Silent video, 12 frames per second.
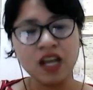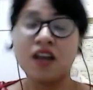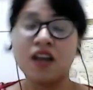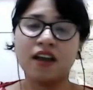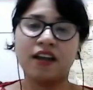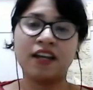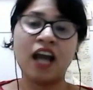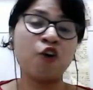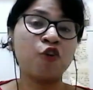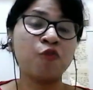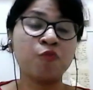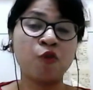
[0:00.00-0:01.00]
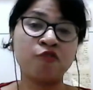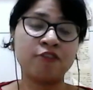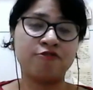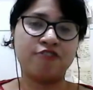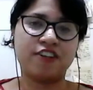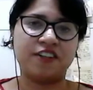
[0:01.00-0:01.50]
Now moving
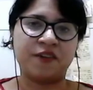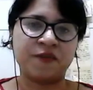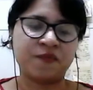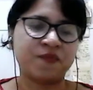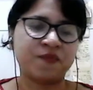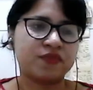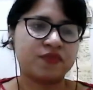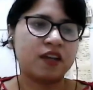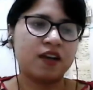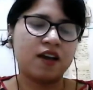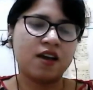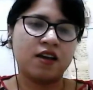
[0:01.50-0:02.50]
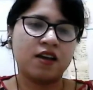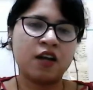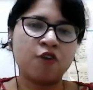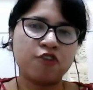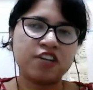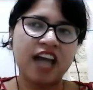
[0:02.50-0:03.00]
further. Now
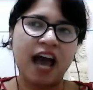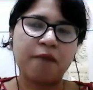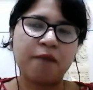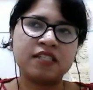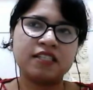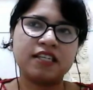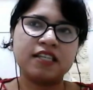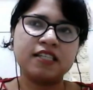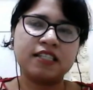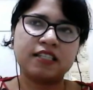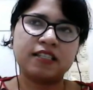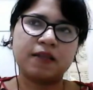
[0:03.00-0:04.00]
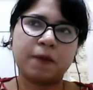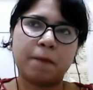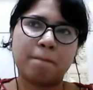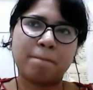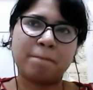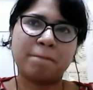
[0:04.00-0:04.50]
what happens is
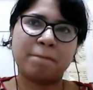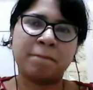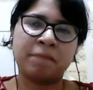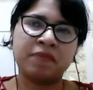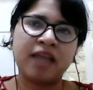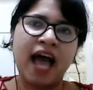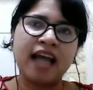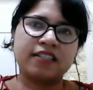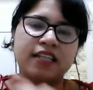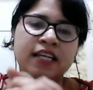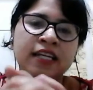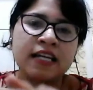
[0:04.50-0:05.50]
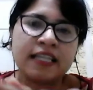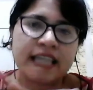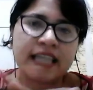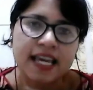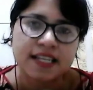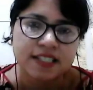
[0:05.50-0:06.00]
that in a
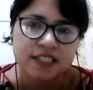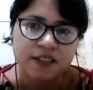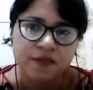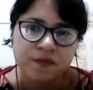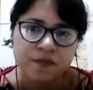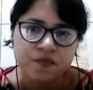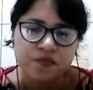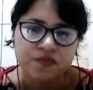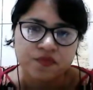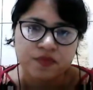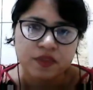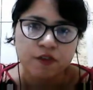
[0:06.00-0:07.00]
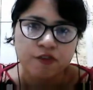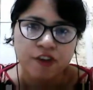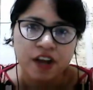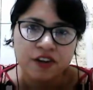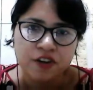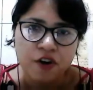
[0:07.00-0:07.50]
case
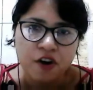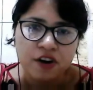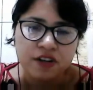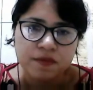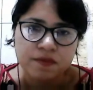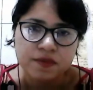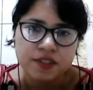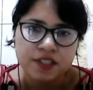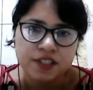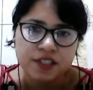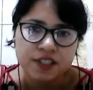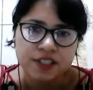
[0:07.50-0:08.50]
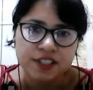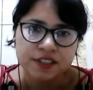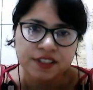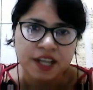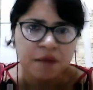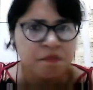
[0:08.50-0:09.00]
where your
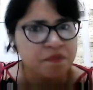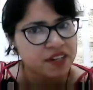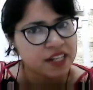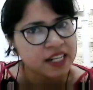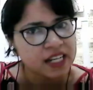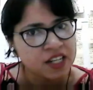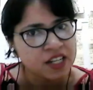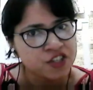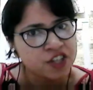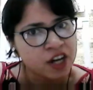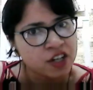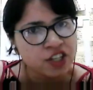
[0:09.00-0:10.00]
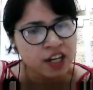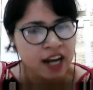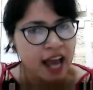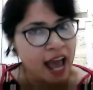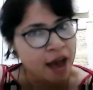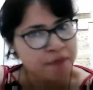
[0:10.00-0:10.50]
temporary injunction
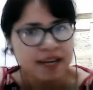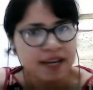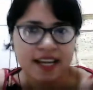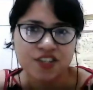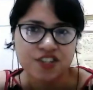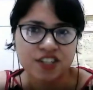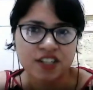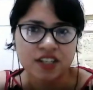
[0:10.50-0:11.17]
application